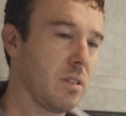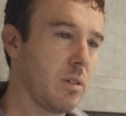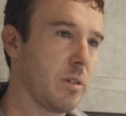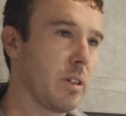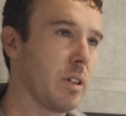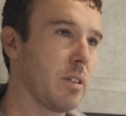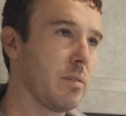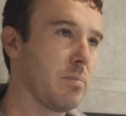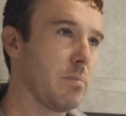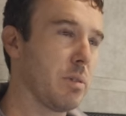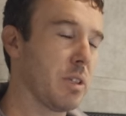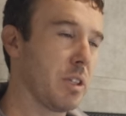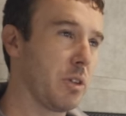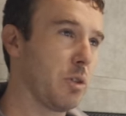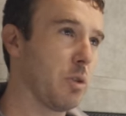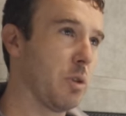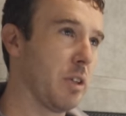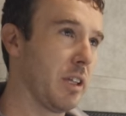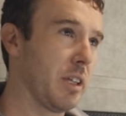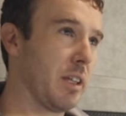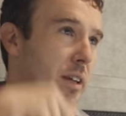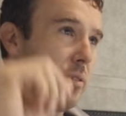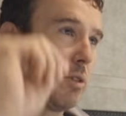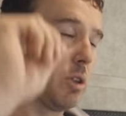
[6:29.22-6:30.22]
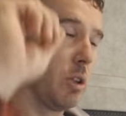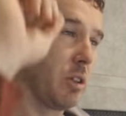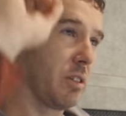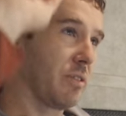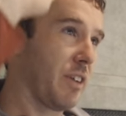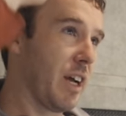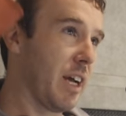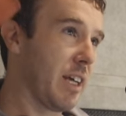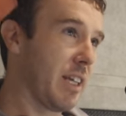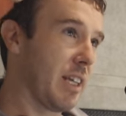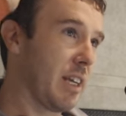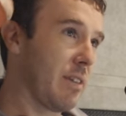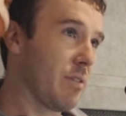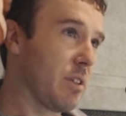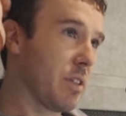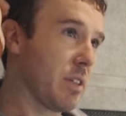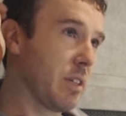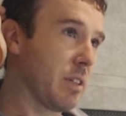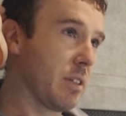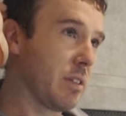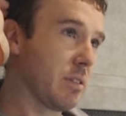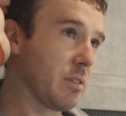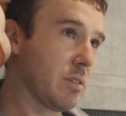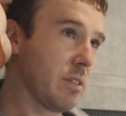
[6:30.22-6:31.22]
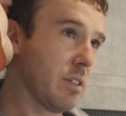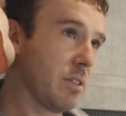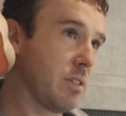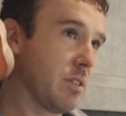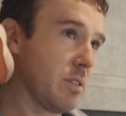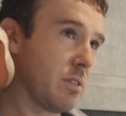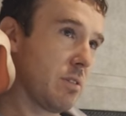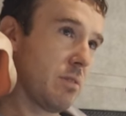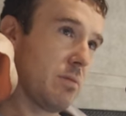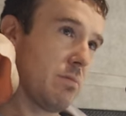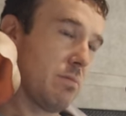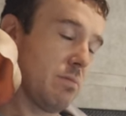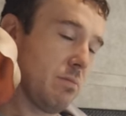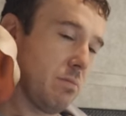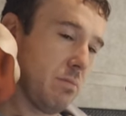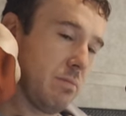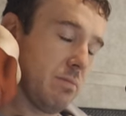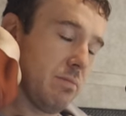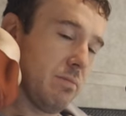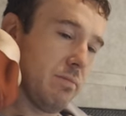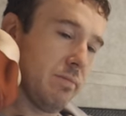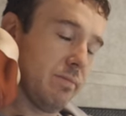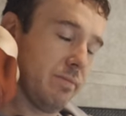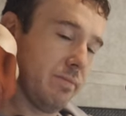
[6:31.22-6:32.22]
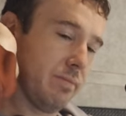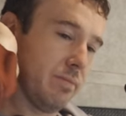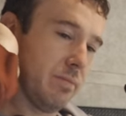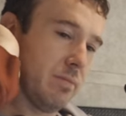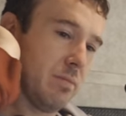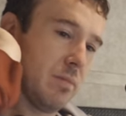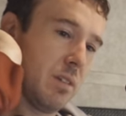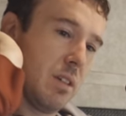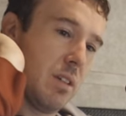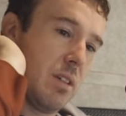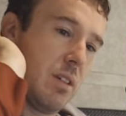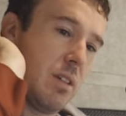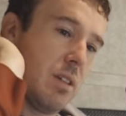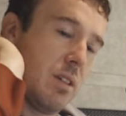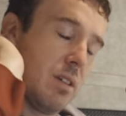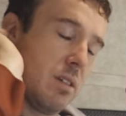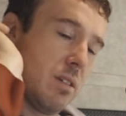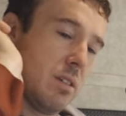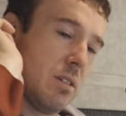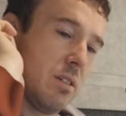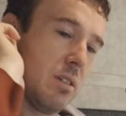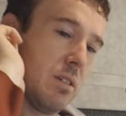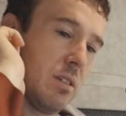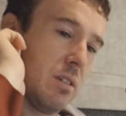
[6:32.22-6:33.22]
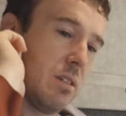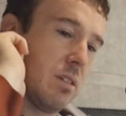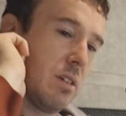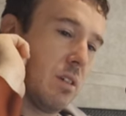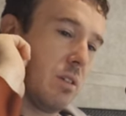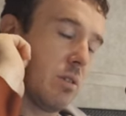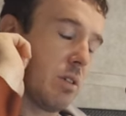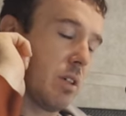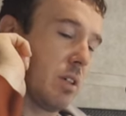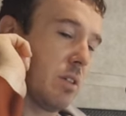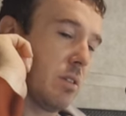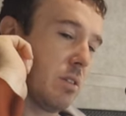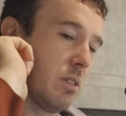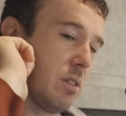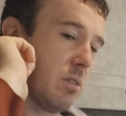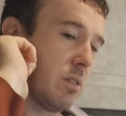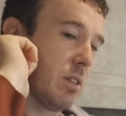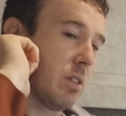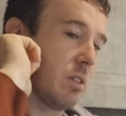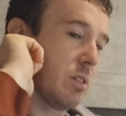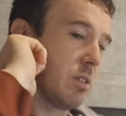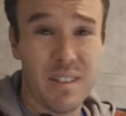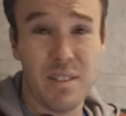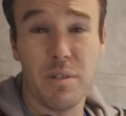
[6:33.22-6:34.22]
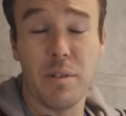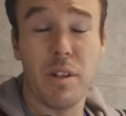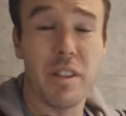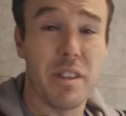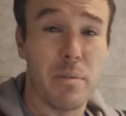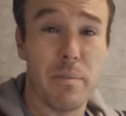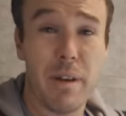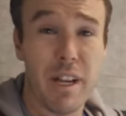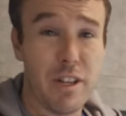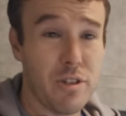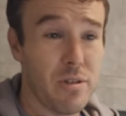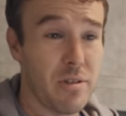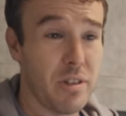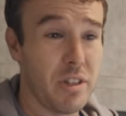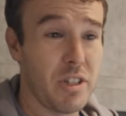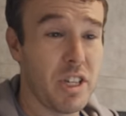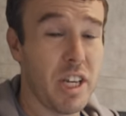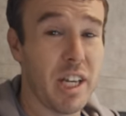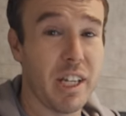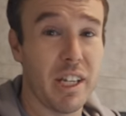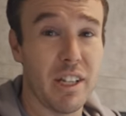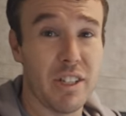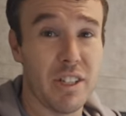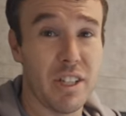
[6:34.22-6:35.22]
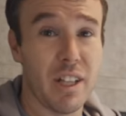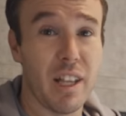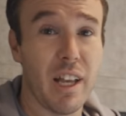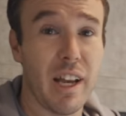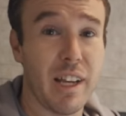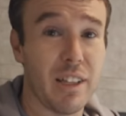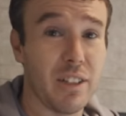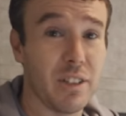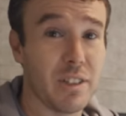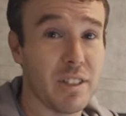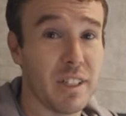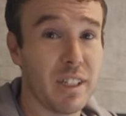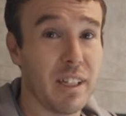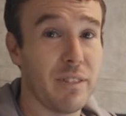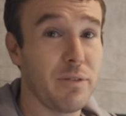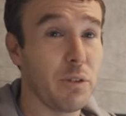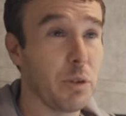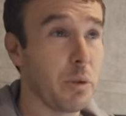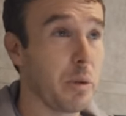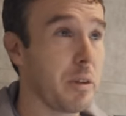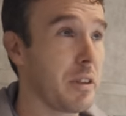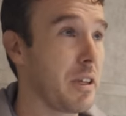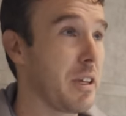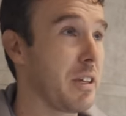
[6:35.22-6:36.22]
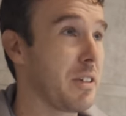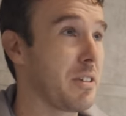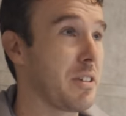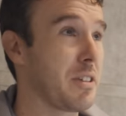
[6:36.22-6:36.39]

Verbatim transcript: Okay, but the coolant level looked fine and everything. It just yeah, the coolant level was good. Okay, okay. So nothing major on the check engine light. looks like a fluke thing.